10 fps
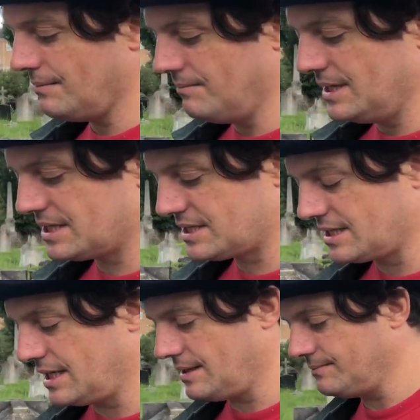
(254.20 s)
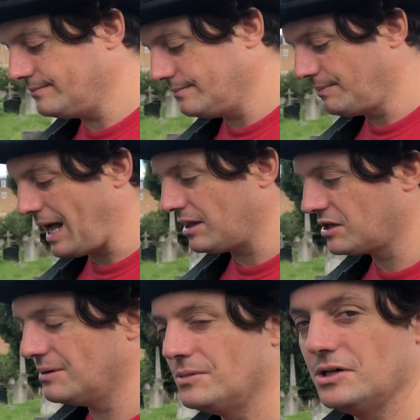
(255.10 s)
Miss
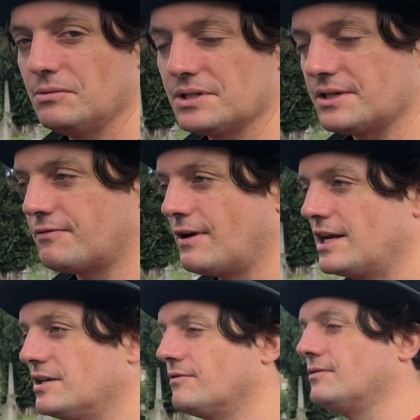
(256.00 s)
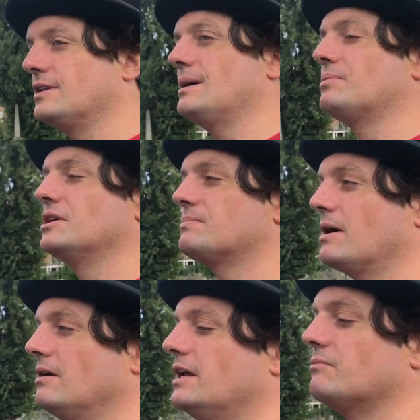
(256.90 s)
Balcombe, who was a friend of Emperor
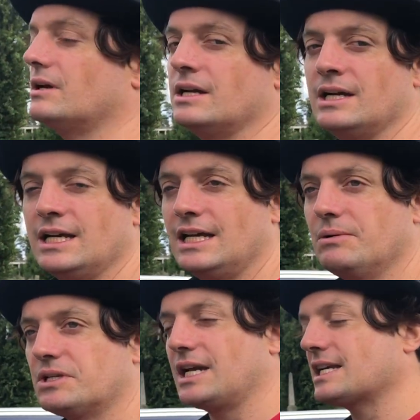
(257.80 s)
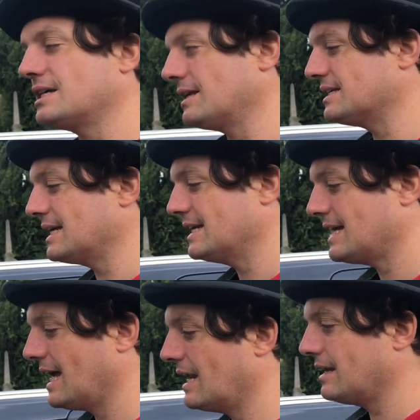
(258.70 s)
Napoleon when he was in exile in
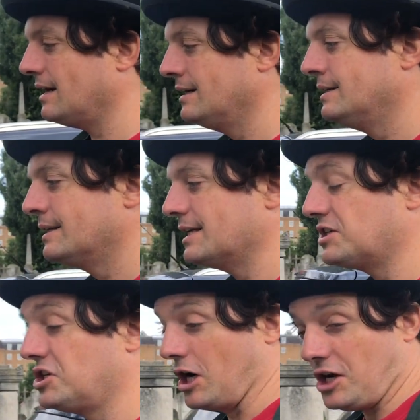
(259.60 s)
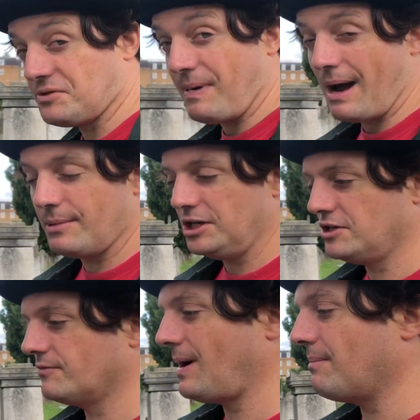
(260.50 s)
St. Helena. There's Charles
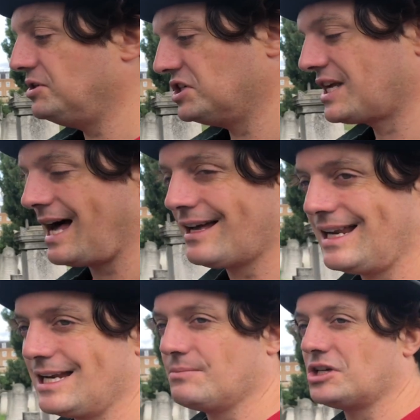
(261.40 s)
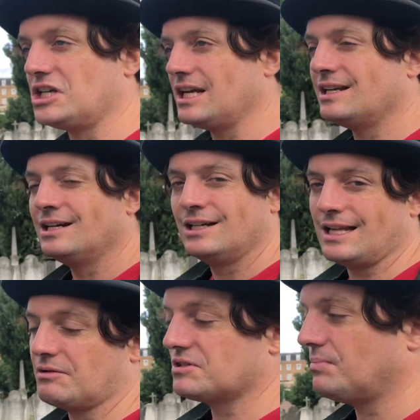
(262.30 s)
Babbage of Babbage's calculating machine.
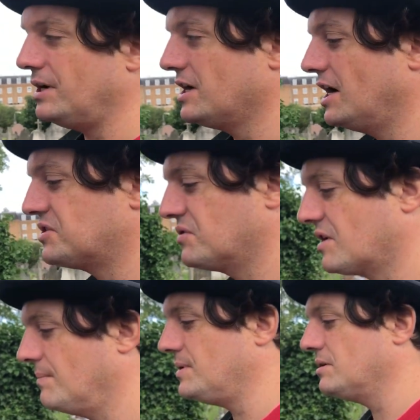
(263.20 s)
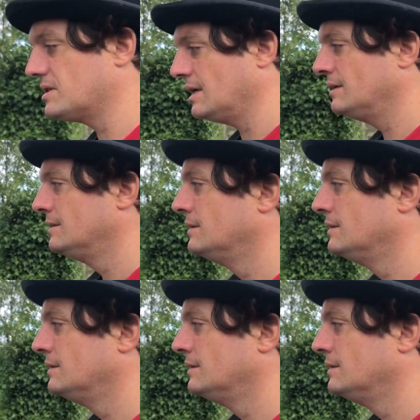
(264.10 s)
That was the precursor of the computer.